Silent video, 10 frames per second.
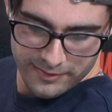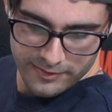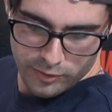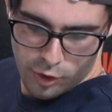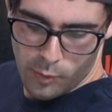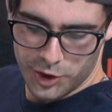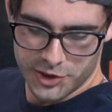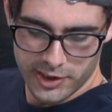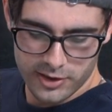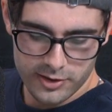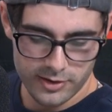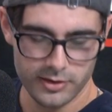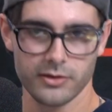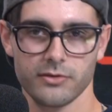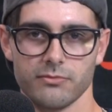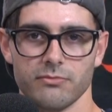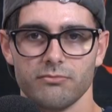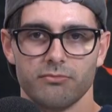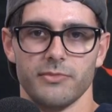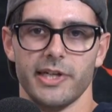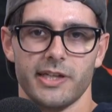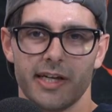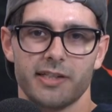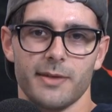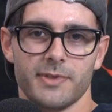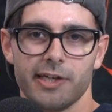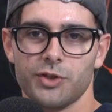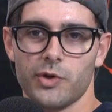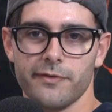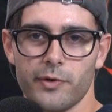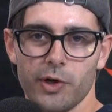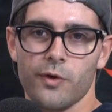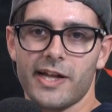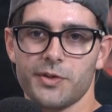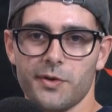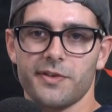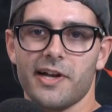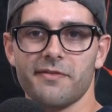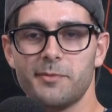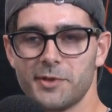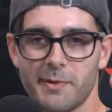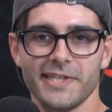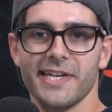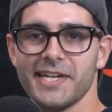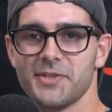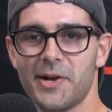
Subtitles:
or watching, get your tips in, enjoy the footy, all that sort of stuff. And we'll speak to you next time.